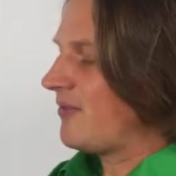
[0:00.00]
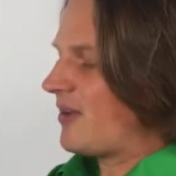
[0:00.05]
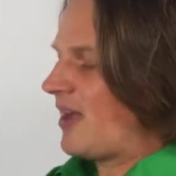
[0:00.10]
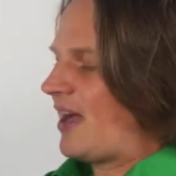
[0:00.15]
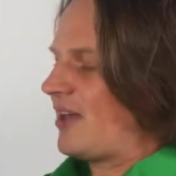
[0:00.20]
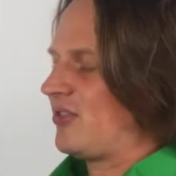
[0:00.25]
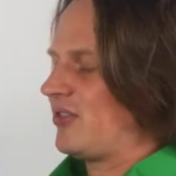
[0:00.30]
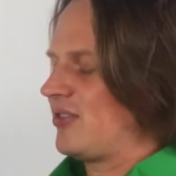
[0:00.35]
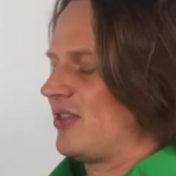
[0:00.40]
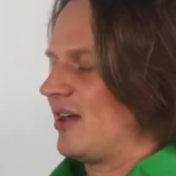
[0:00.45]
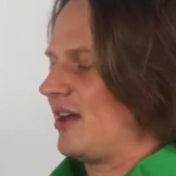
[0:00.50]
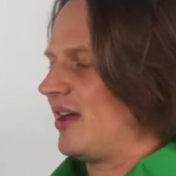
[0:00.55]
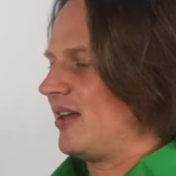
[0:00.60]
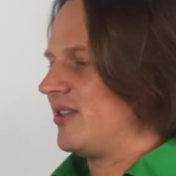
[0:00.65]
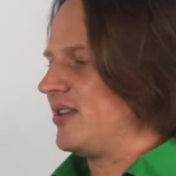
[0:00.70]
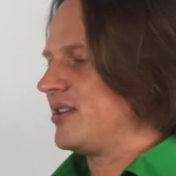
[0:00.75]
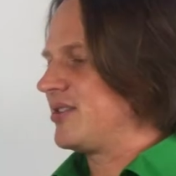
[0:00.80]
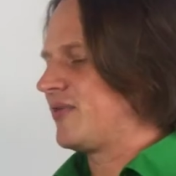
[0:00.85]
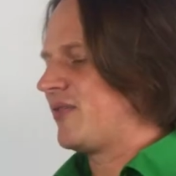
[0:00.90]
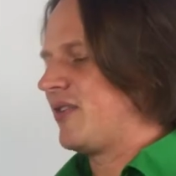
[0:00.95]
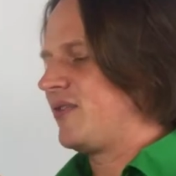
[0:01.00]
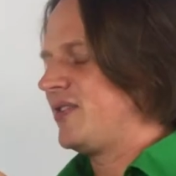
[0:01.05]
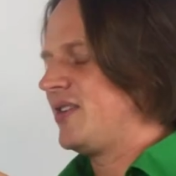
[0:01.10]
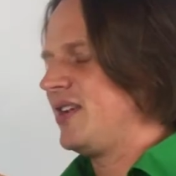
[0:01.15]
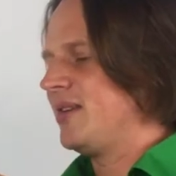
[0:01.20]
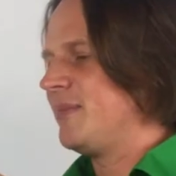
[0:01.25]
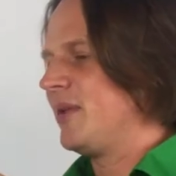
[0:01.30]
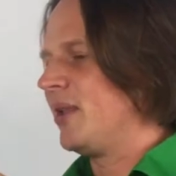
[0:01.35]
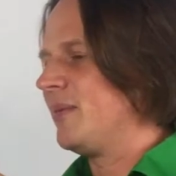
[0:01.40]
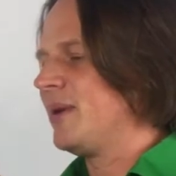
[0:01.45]
they've got uh, these
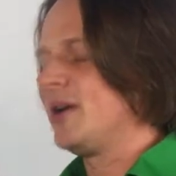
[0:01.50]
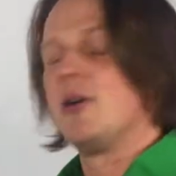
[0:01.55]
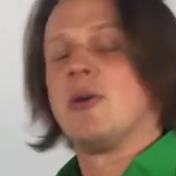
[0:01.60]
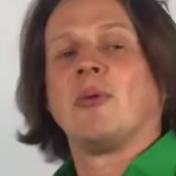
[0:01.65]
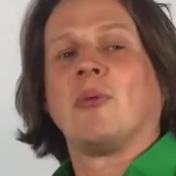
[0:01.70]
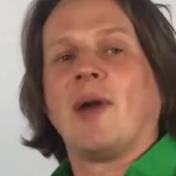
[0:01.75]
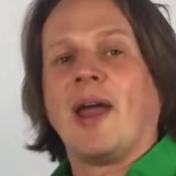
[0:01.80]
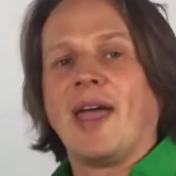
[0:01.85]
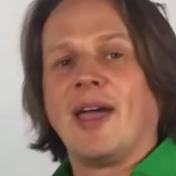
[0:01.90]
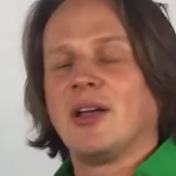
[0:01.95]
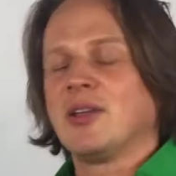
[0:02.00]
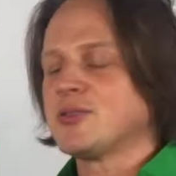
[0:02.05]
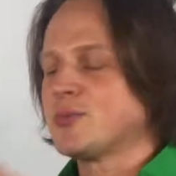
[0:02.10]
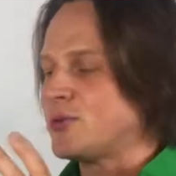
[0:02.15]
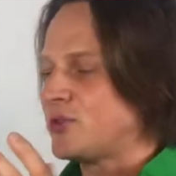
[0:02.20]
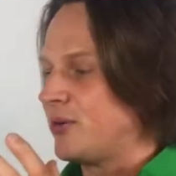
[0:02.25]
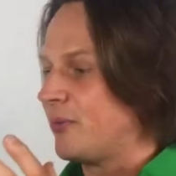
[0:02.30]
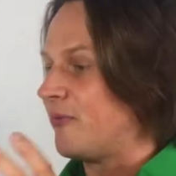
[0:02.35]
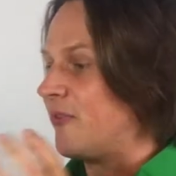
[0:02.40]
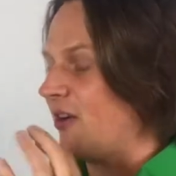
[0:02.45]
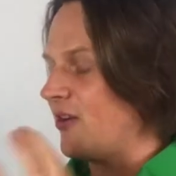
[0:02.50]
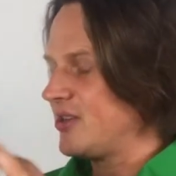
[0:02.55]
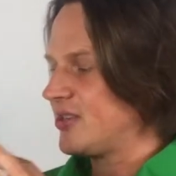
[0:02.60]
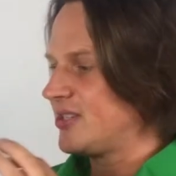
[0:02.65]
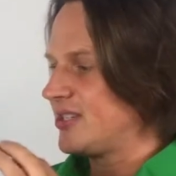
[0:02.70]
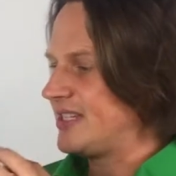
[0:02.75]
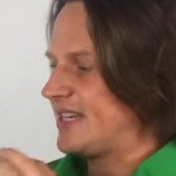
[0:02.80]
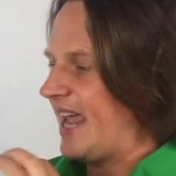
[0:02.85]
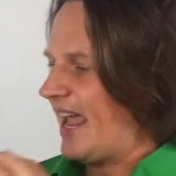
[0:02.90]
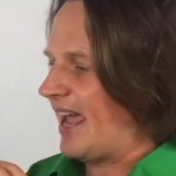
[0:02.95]
15 millimeter rails, which are very
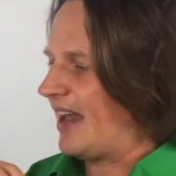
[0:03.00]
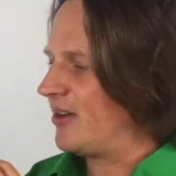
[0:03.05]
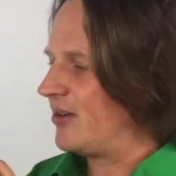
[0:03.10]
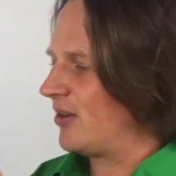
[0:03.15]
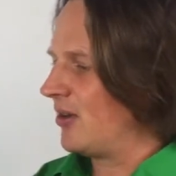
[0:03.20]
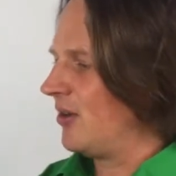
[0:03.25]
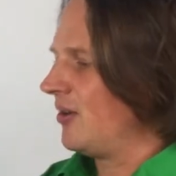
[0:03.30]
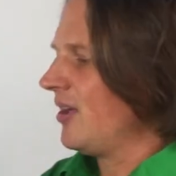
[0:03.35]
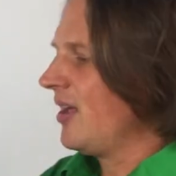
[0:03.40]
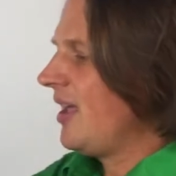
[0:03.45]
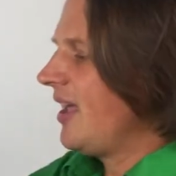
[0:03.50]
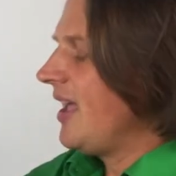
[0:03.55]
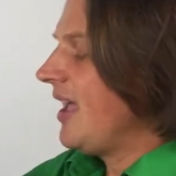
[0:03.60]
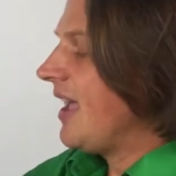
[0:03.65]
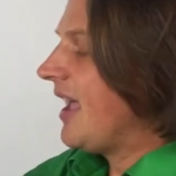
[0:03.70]
standard,